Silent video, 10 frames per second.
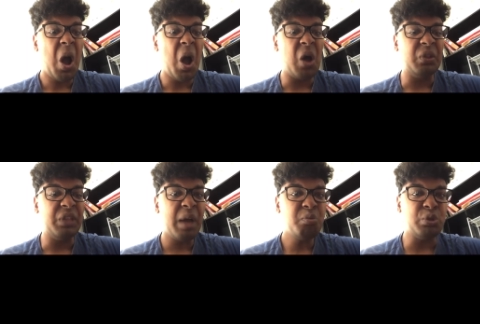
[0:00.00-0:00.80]
Oh,
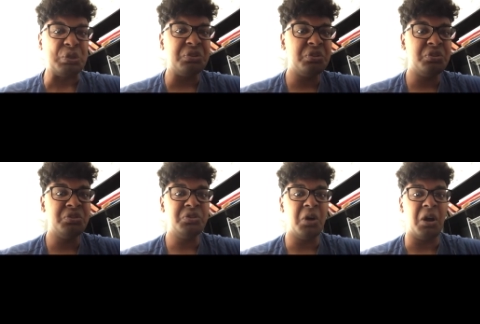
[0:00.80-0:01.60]
that would
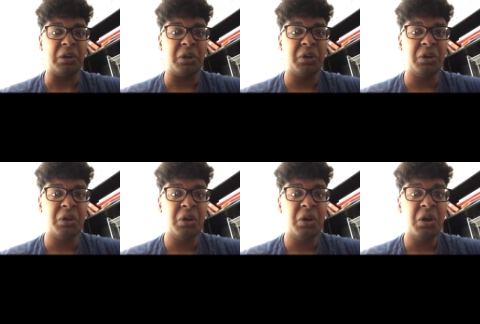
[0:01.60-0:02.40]
suck.
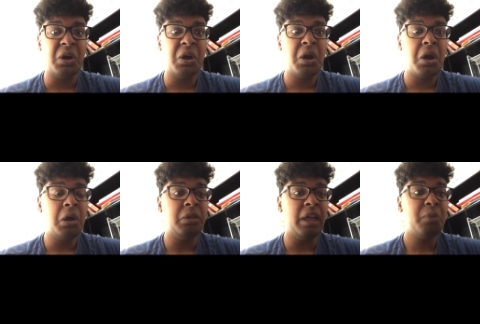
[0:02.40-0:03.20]

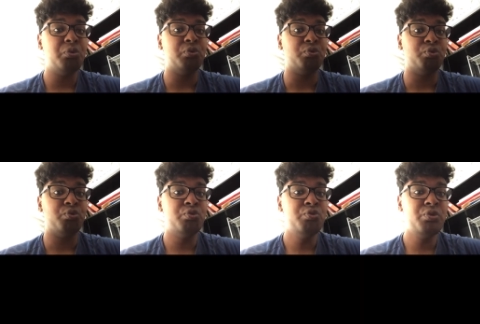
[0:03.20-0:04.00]
Oh, that would
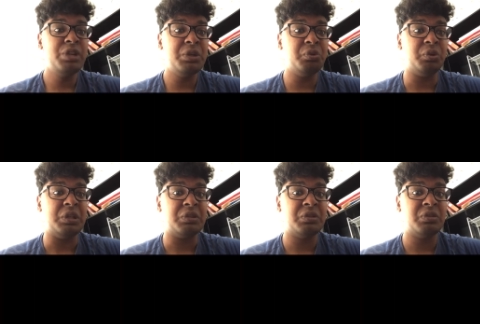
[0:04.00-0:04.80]

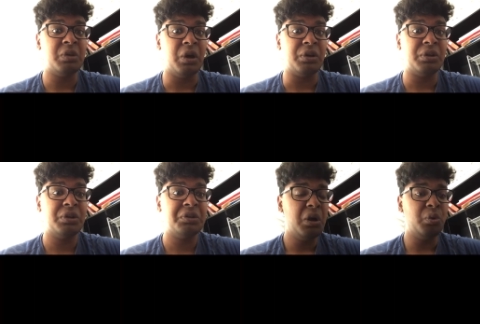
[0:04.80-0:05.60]
really suck.
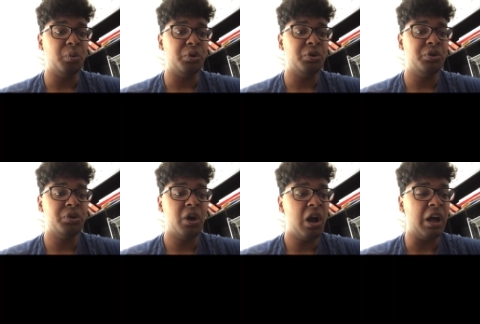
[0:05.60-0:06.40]
Oh,
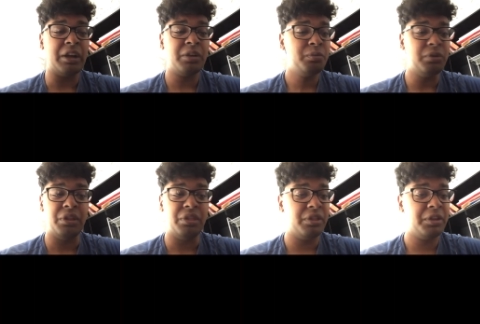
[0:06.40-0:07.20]
God, I don't
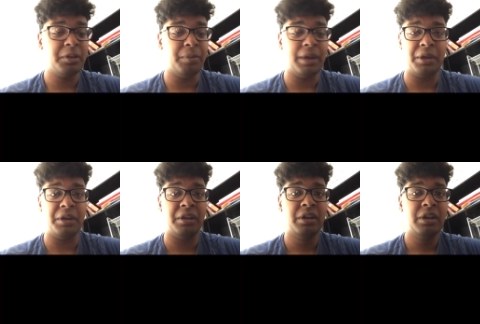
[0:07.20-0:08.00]
want to think
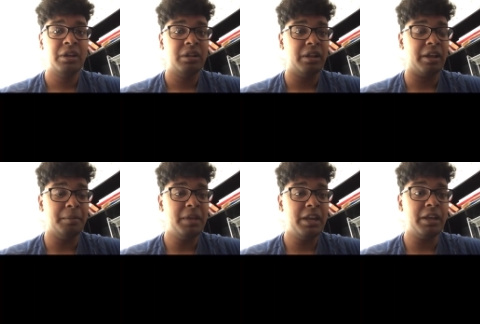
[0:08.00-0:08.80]
about it. Like,
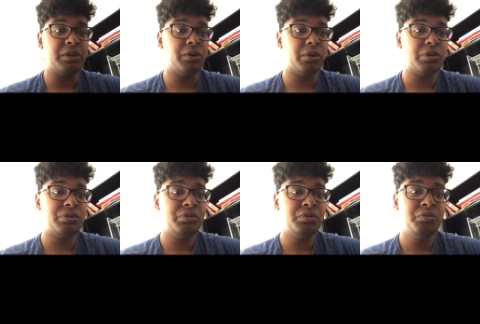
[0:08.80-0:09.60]
I'm getting a car
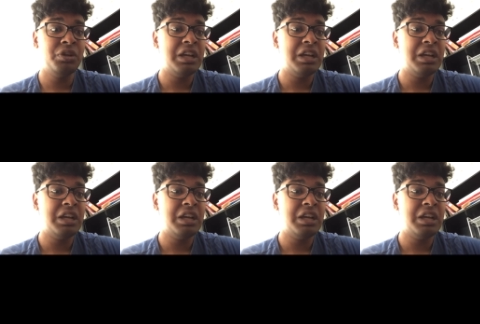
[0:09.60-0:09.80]
soon.